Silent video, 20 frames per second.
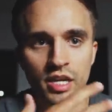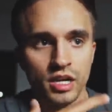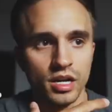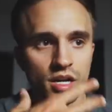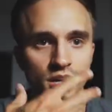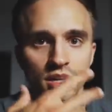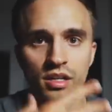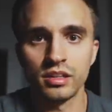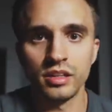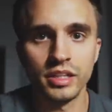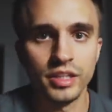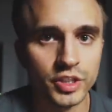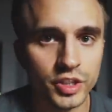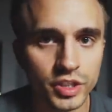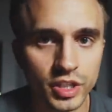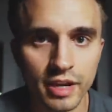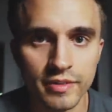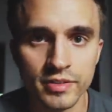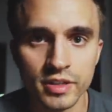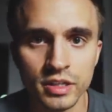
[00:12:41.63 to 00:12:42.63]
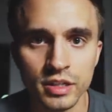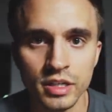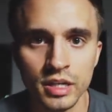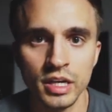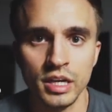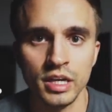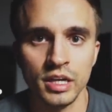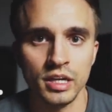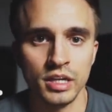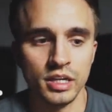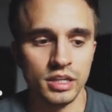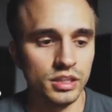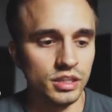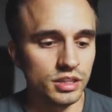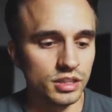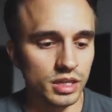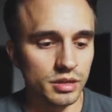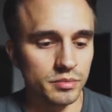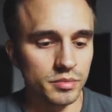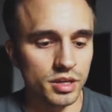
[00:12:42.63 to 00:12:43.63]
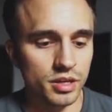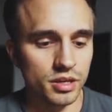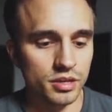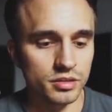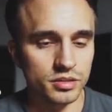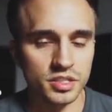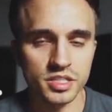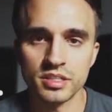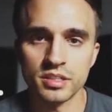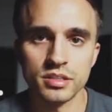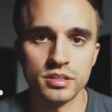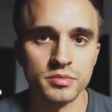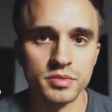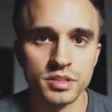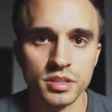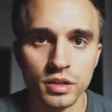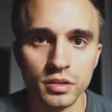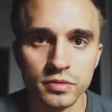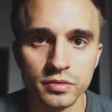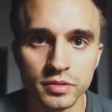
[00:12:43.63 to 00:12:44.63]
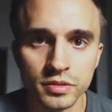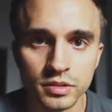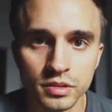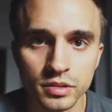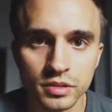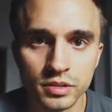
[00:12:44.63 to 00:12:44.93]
uh, clean shaven. He came there just as himself,